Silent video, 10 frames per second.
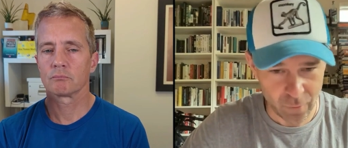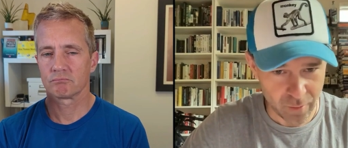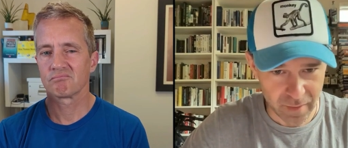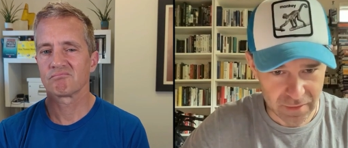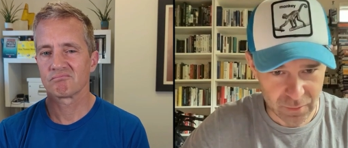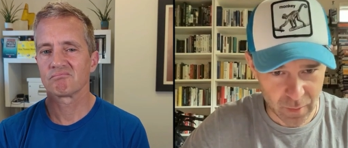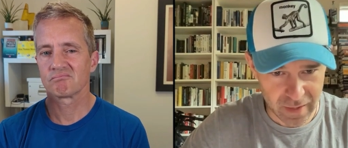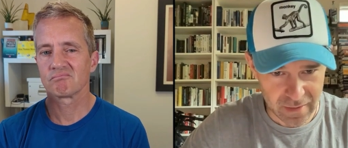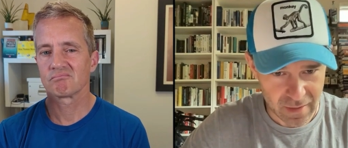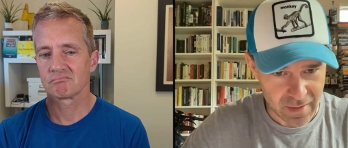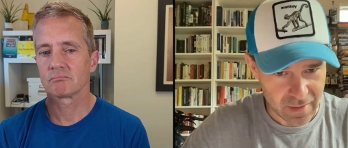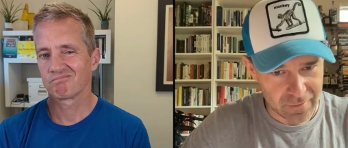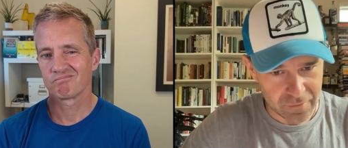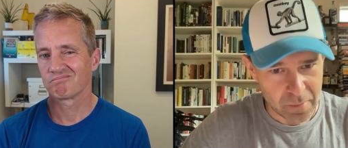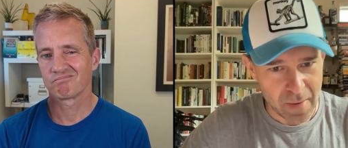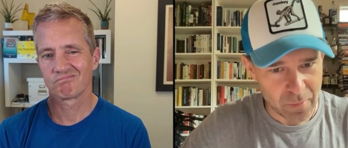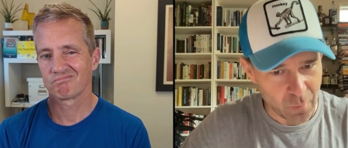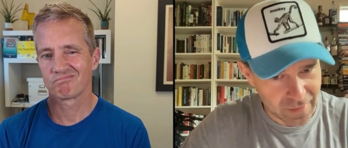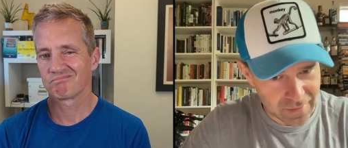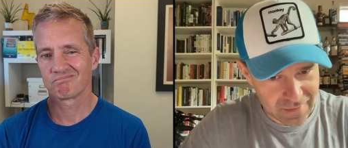Speaker 1: 4 months away? Remember
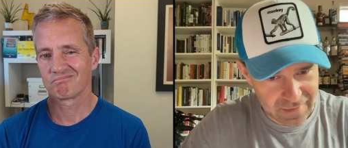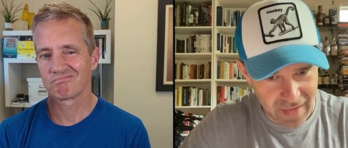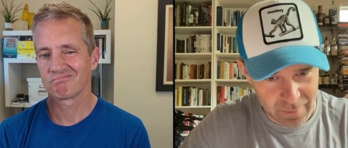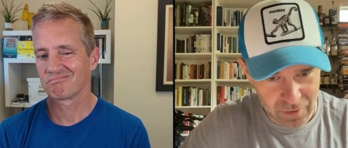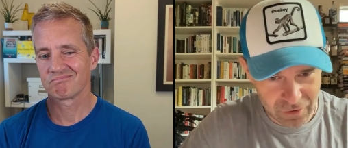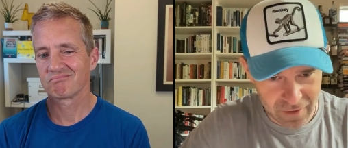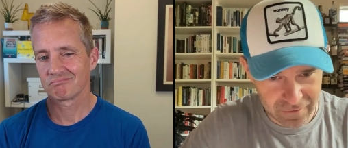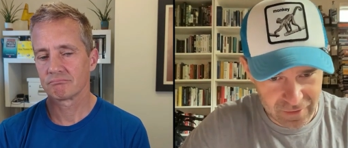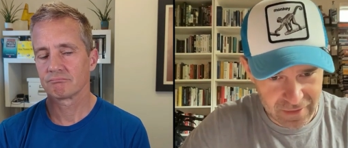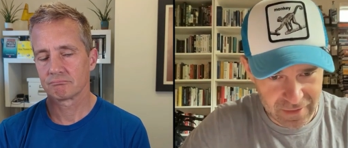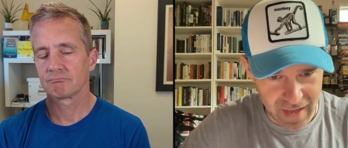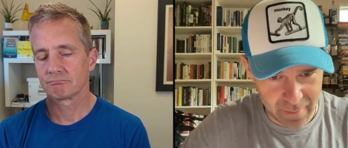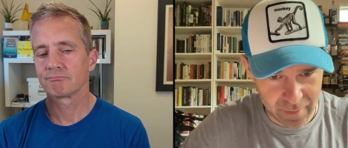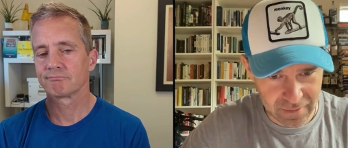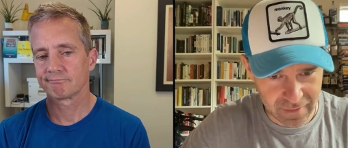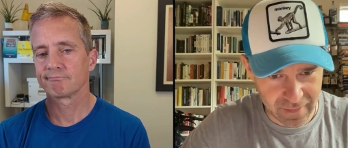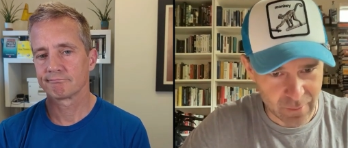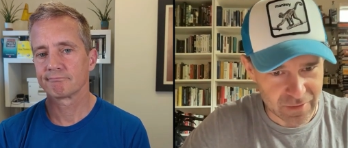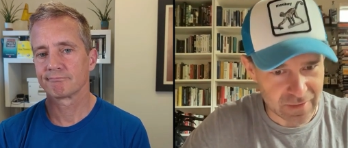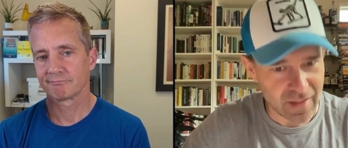when the Cybertruck release happened? That
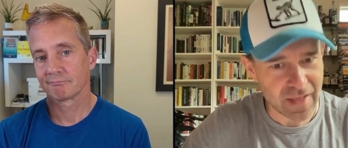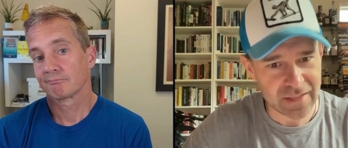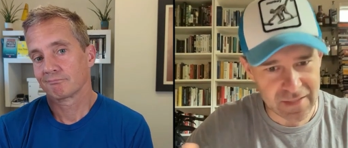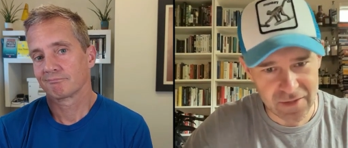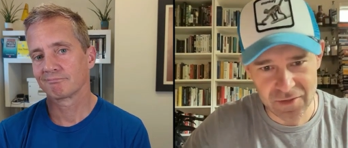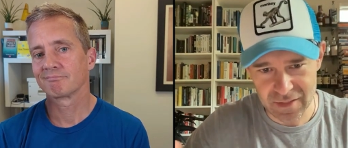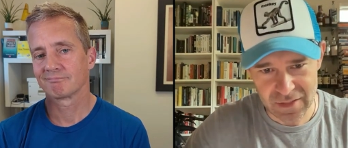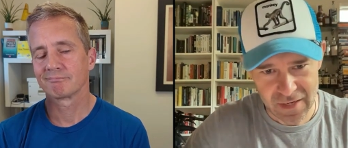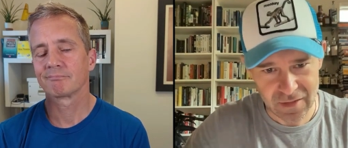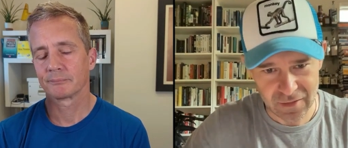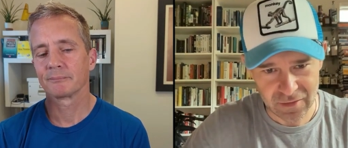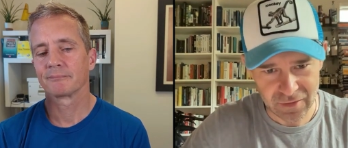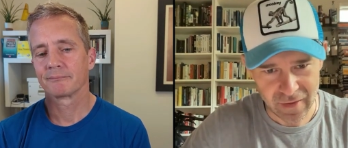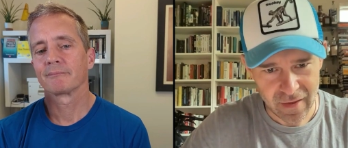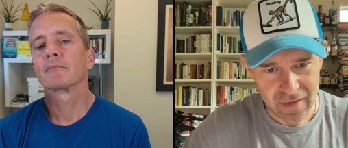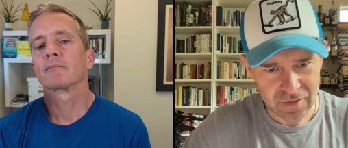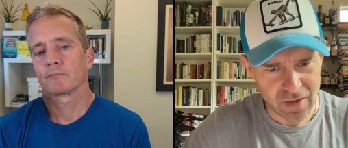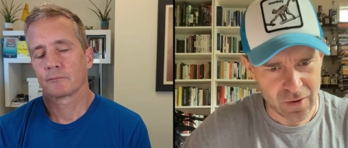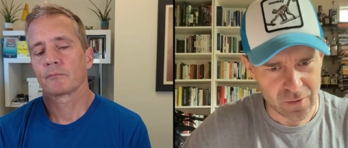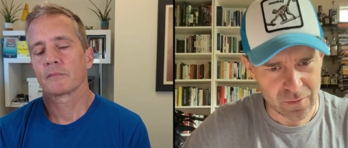was like years and years.
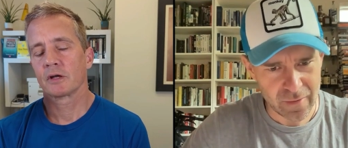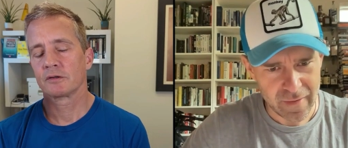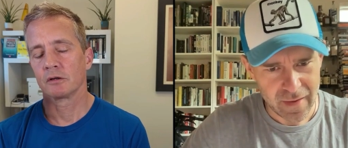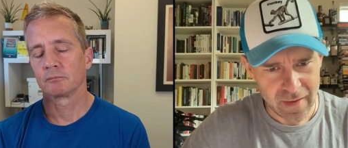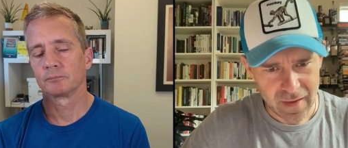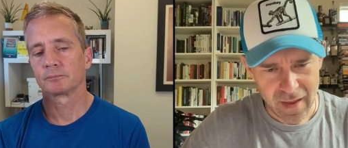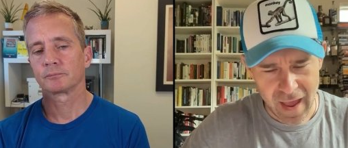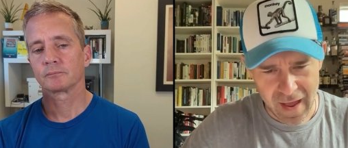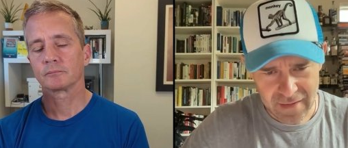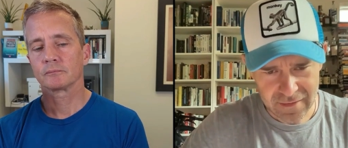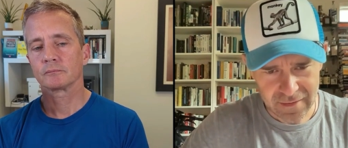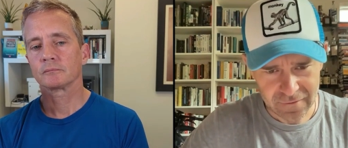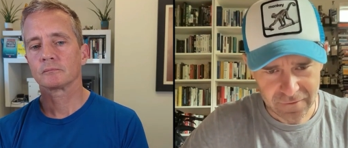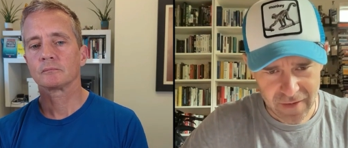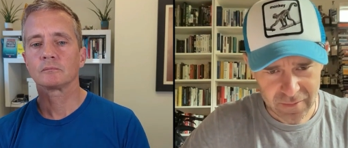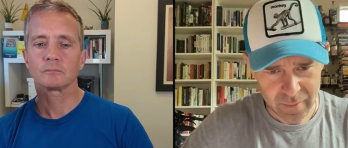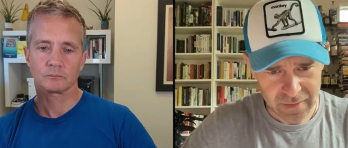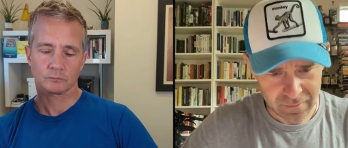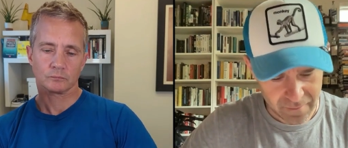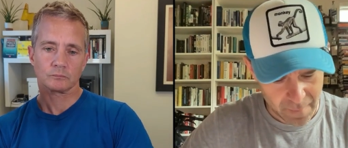So yeah, as an
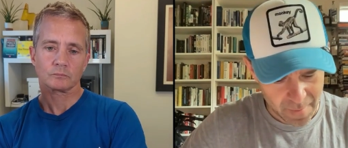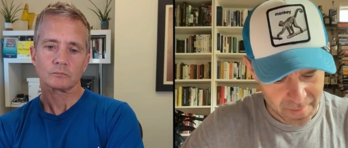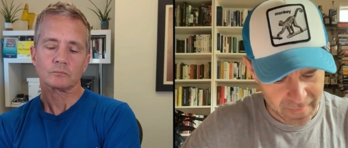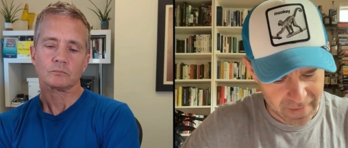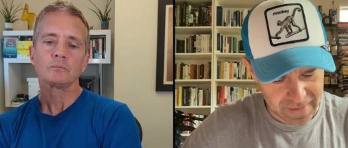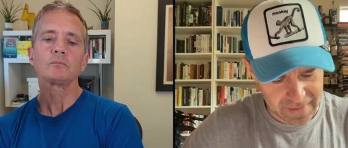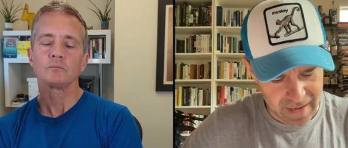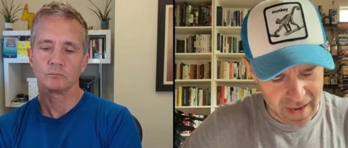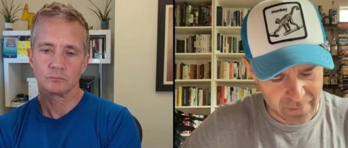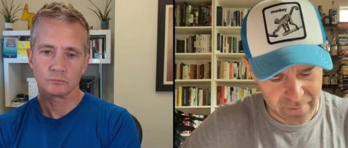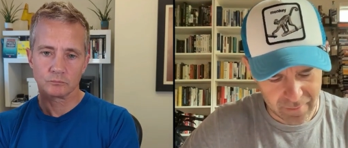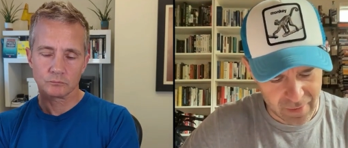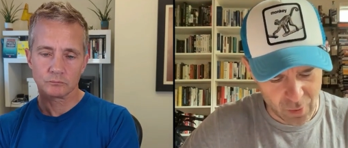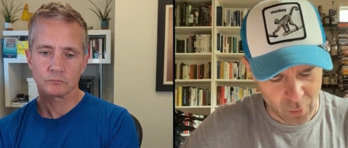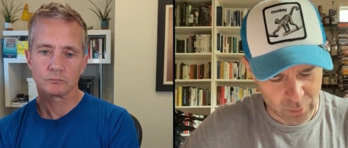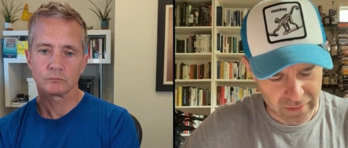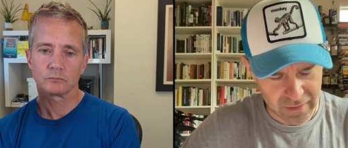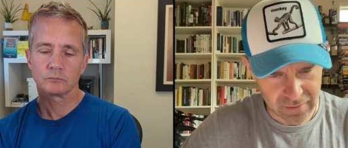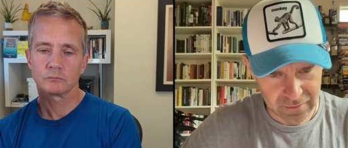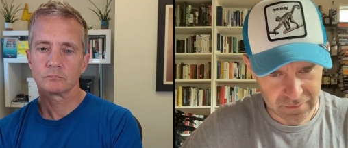investment, I'm
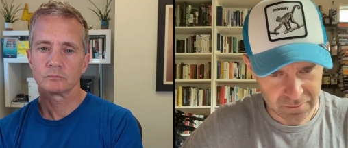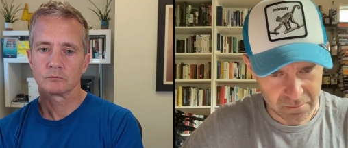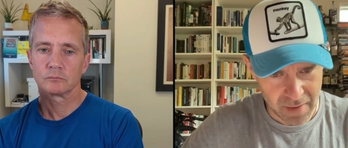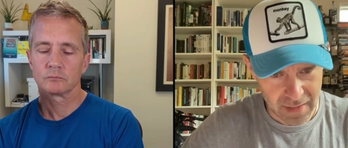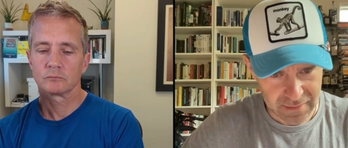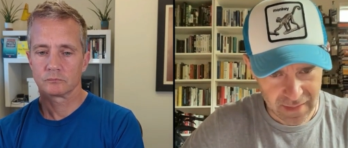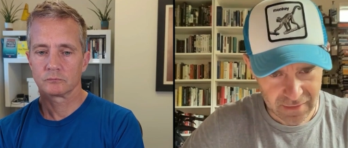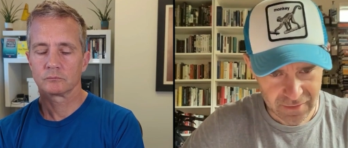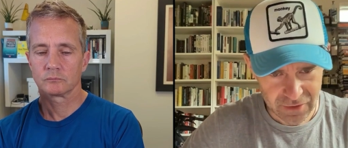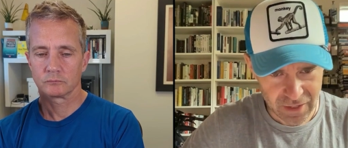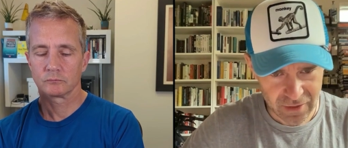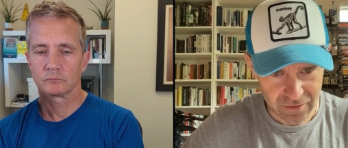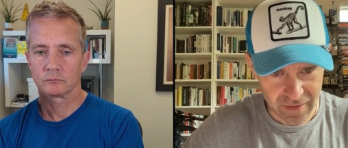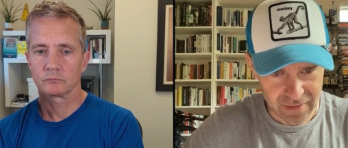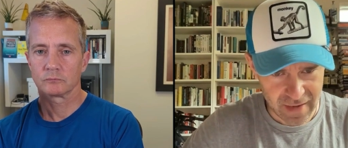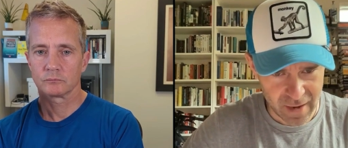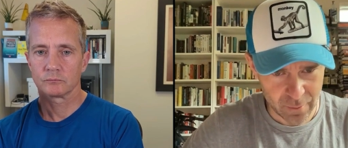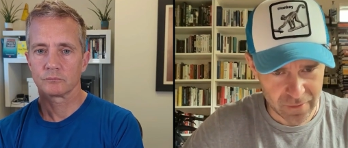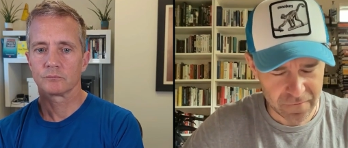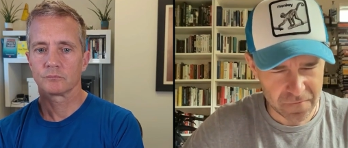holding my Tesla shares right now
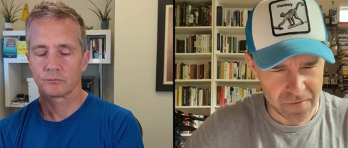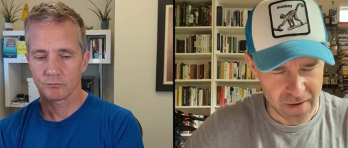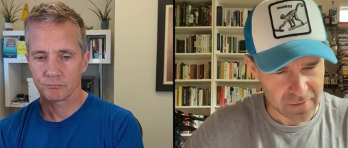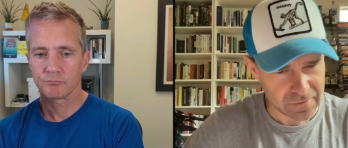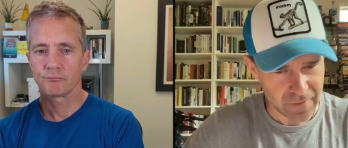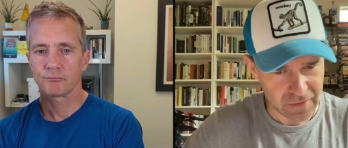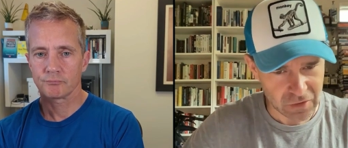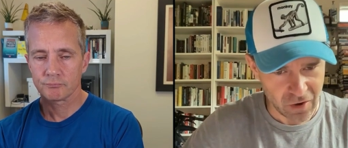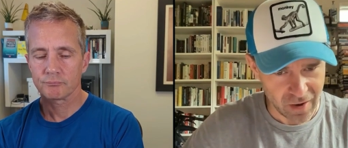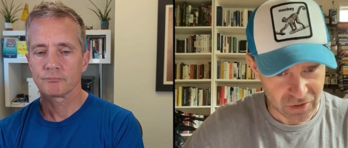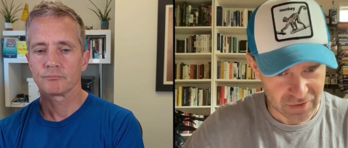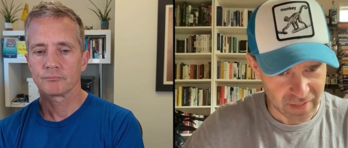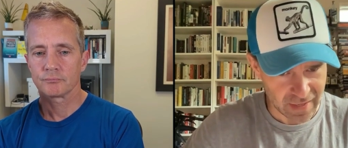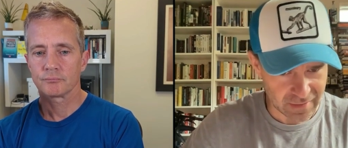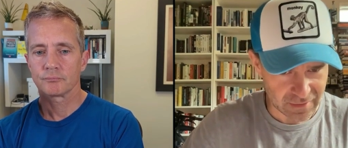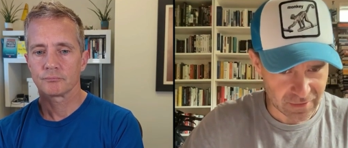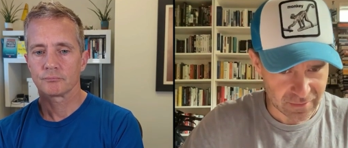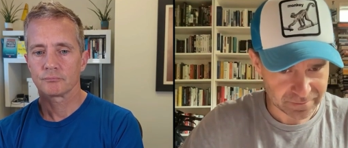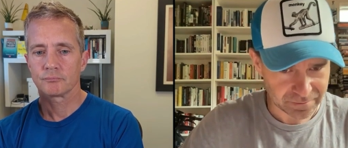with very, very cautious hands.